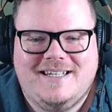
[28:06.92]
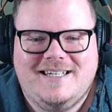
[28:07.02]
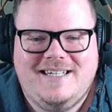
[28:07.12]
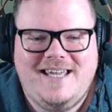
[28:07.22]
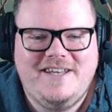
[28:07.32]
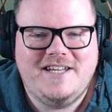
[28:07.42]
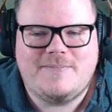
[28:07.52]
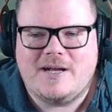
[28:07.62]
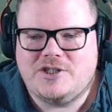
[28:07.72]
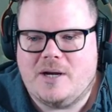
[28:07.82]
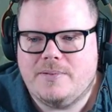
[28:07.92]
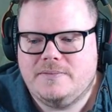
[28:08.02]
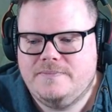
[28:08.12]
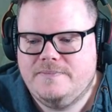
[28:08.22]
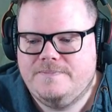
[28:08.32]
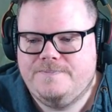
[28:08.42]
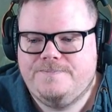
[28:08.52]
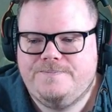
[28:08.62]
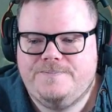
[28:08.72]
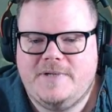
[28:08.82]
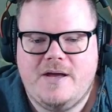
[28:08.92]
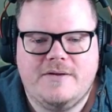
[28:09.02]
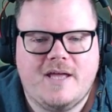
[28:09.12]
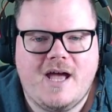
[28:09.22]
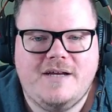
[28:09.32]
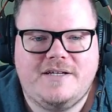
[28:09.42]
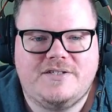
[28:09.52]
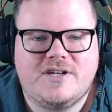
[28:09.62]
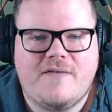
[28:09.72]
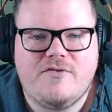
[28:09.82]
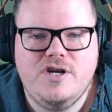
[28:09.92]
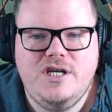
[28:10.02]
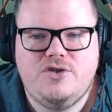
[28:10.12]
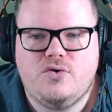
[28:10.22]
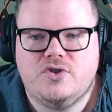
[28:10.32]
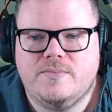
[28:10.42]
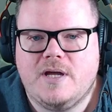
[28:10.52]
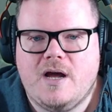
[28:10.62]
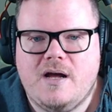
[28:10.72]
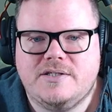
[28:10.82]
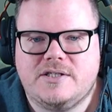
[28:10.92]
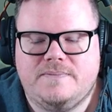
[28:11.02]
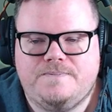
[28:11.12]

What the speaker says: in this matchup. Okay, Discovery, draw some cards.